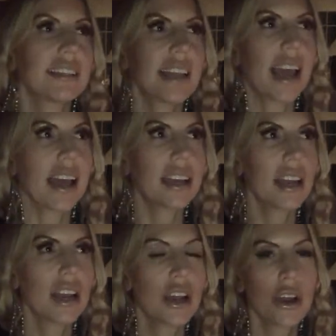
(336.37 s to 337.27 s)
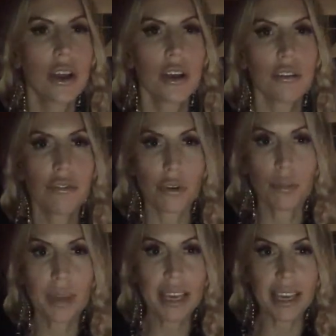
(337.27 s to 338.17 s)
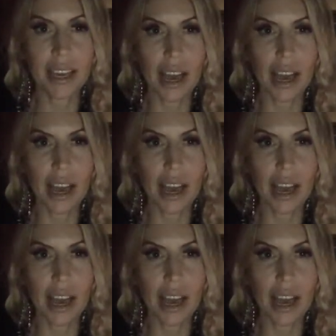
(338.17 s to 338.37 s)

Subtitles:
And for me,